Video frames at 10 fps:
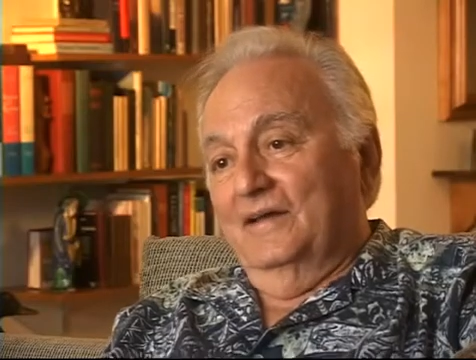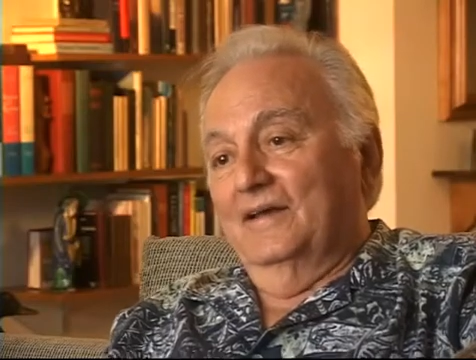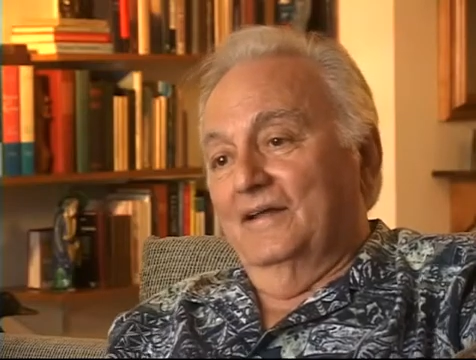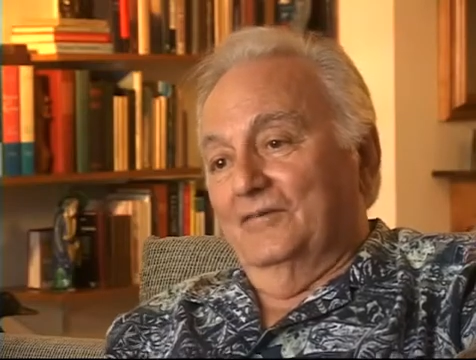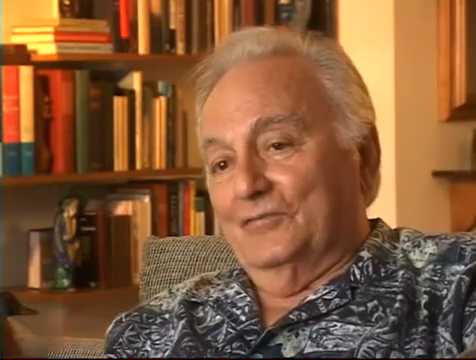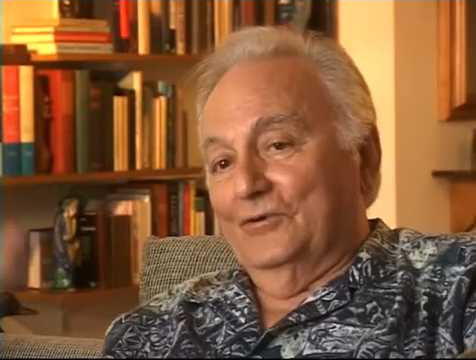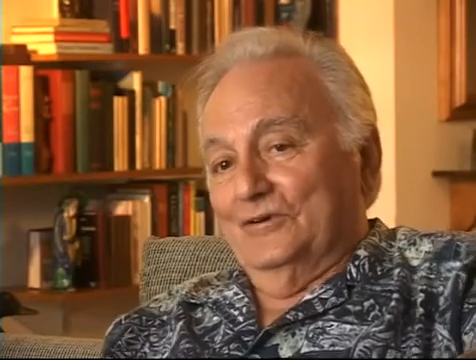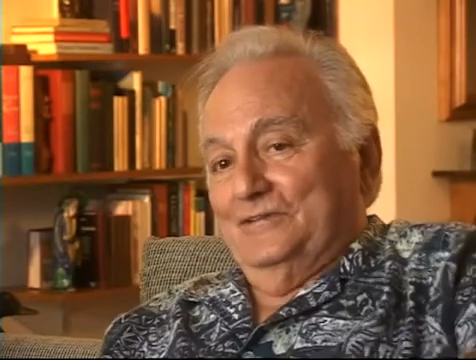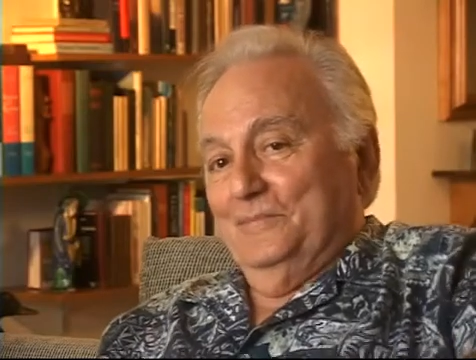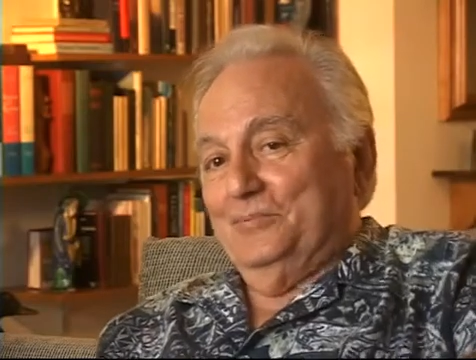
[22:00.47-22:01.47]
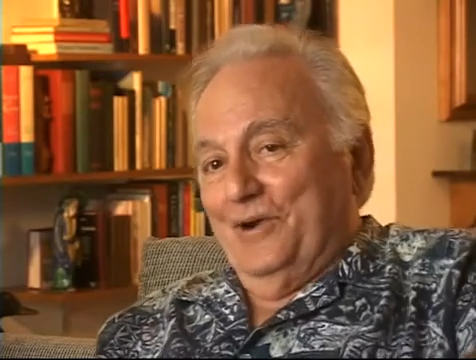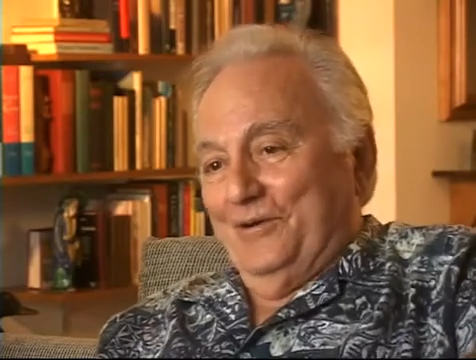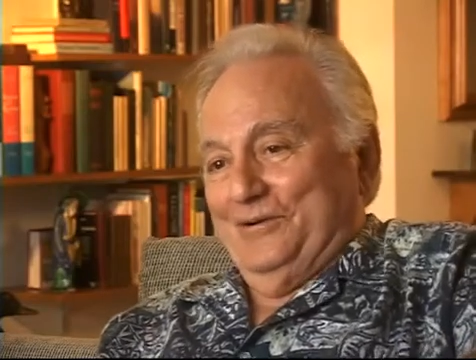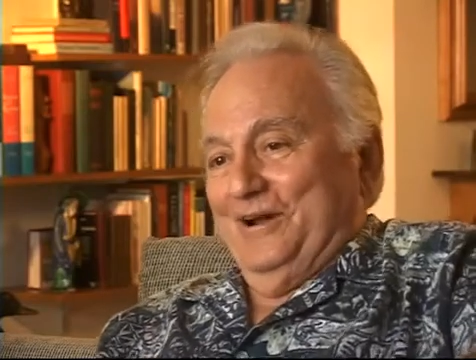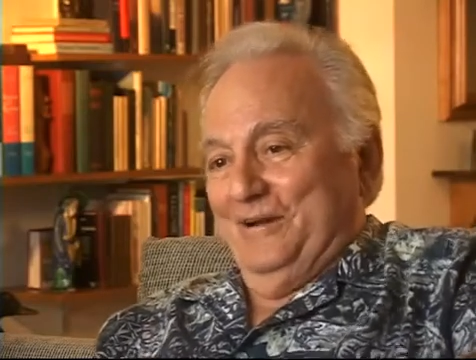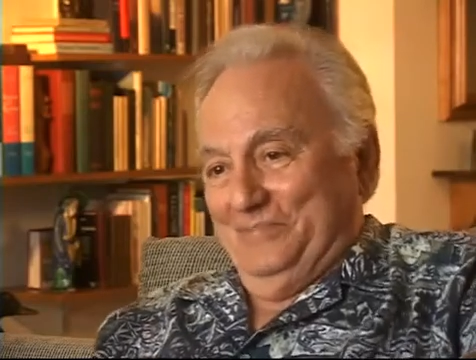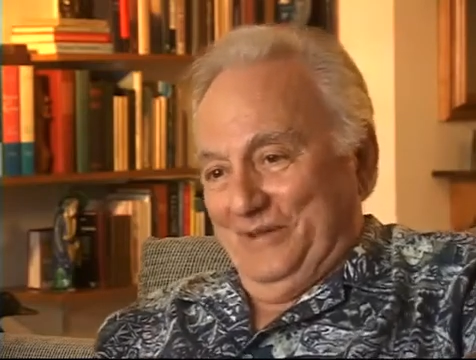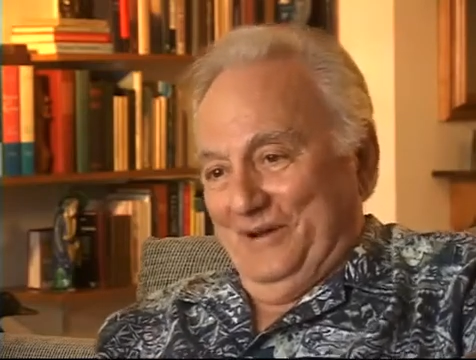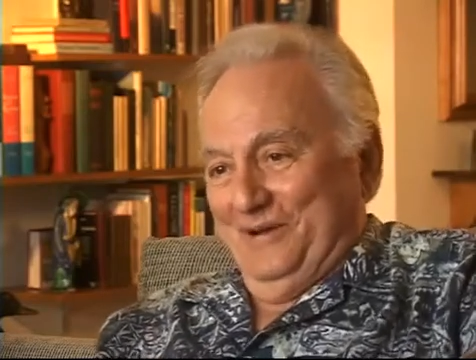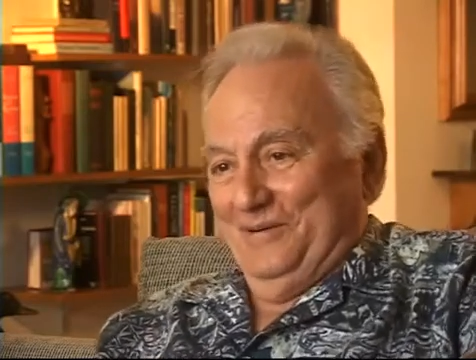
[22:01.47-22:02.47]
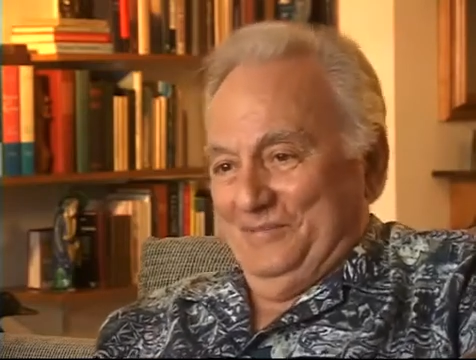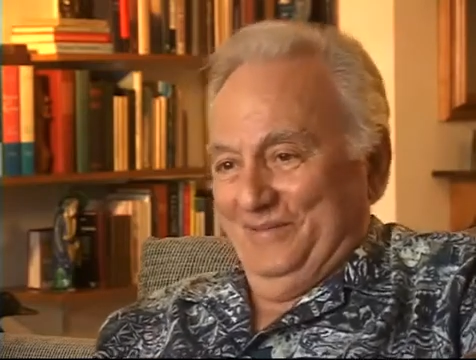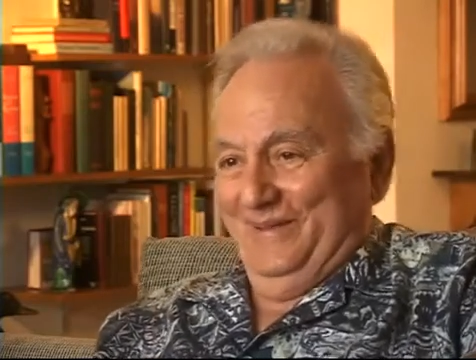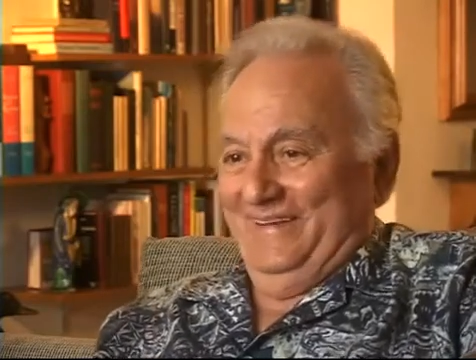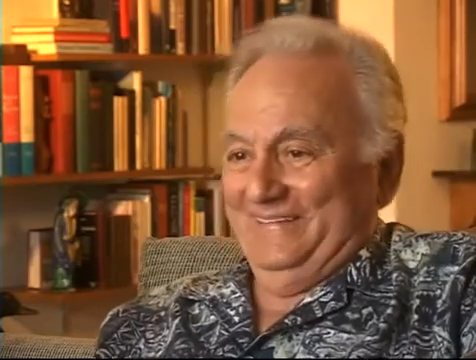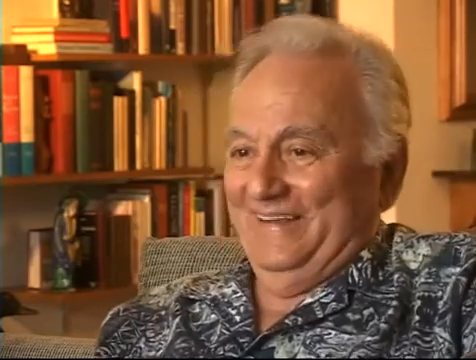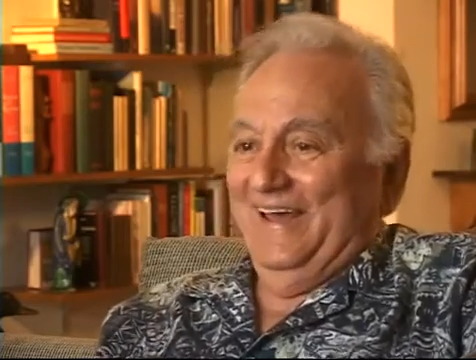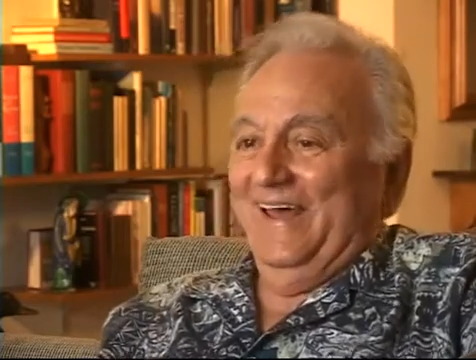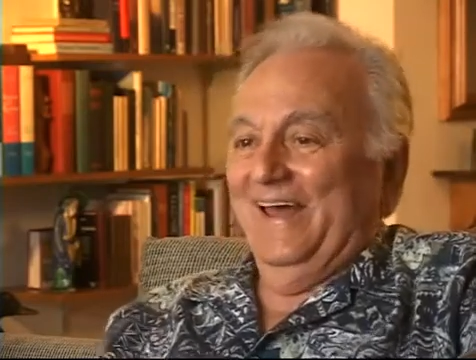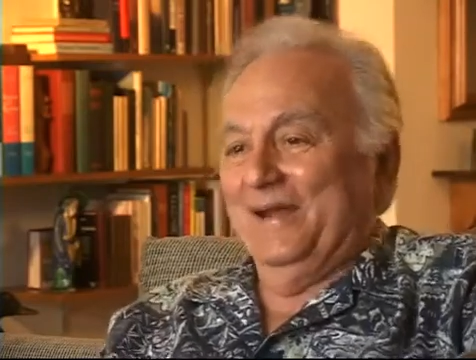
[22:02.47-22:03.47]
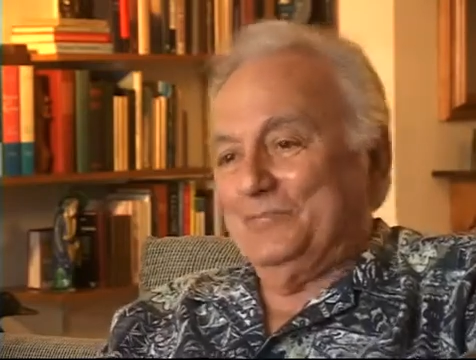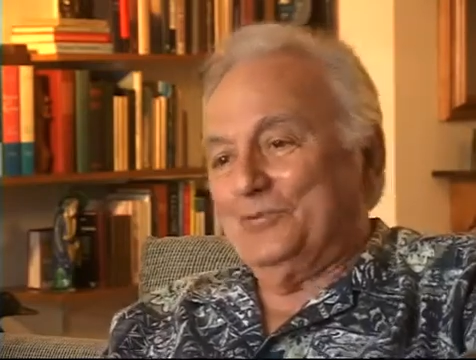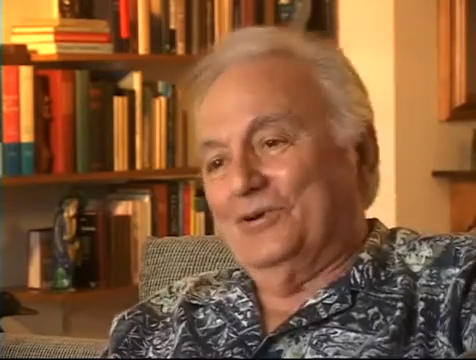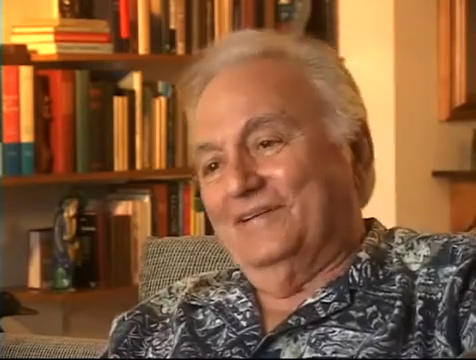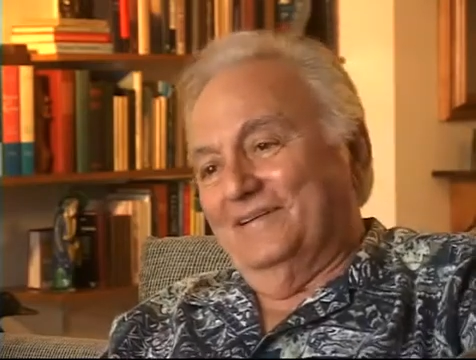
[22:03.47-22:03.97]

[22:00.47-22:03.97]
And of course it broke up the whole place and brought a